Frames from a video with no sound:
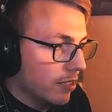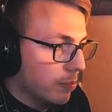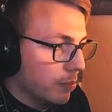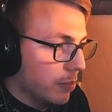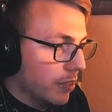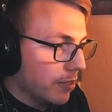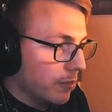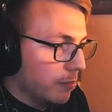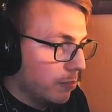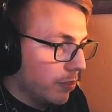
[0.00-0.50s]

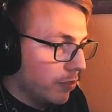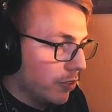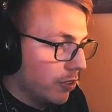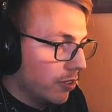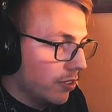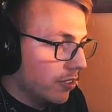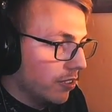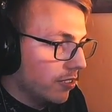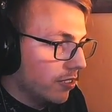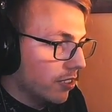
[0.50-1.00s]
But
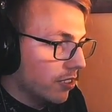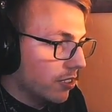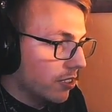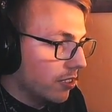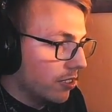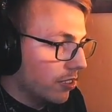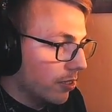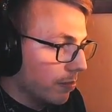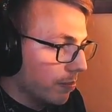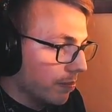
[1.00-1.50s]
before, just
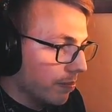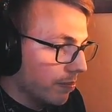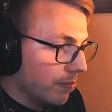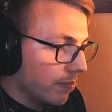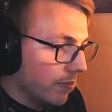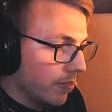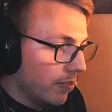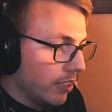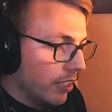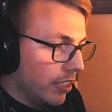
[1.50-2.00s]
some
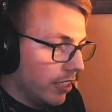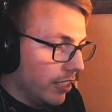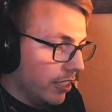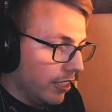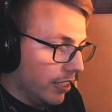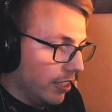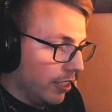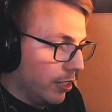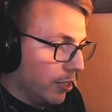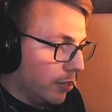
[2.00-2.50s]

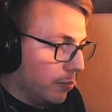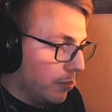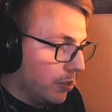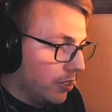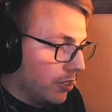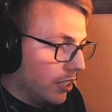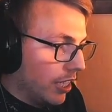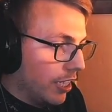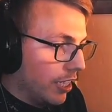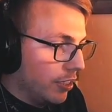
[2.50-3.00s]

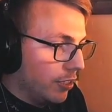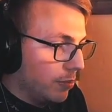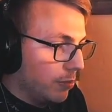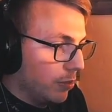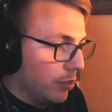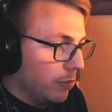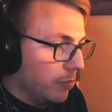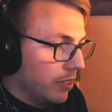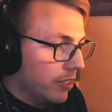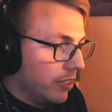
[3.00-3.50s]
precise
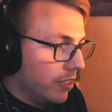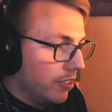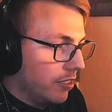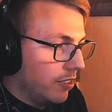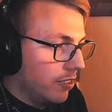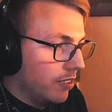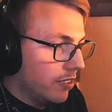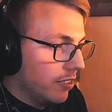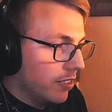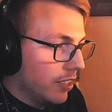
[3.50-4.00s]
movement
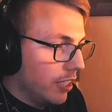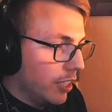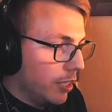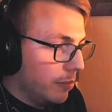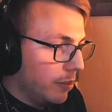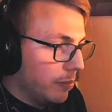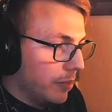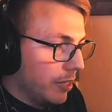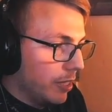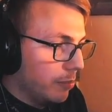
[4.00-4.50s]
here,
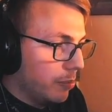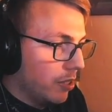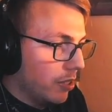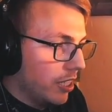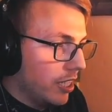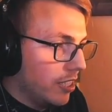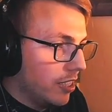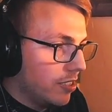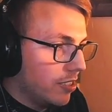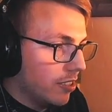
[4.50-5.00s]
enemy
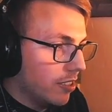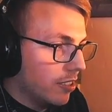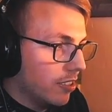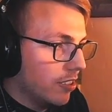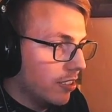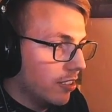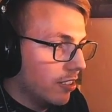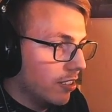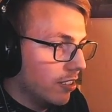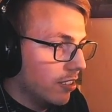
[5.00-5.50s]
manipulation,
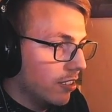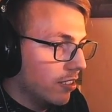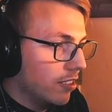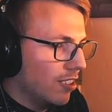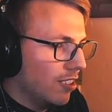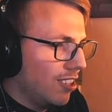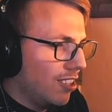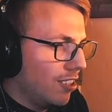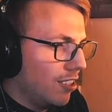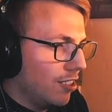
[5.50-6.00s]

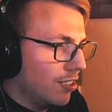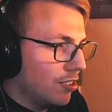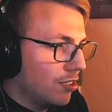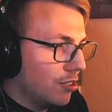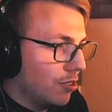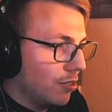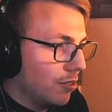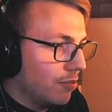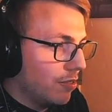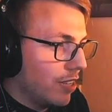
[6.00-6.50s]
just
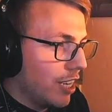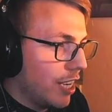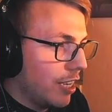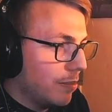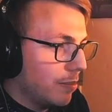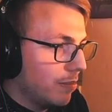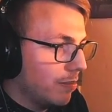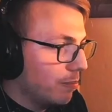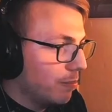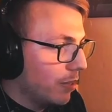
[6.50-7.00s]
going right
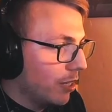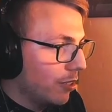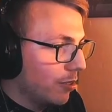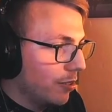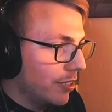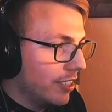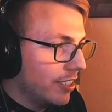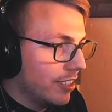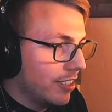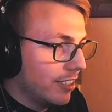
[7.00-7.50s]
below
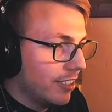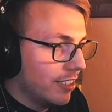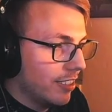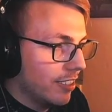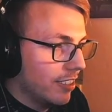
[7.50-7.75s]
it.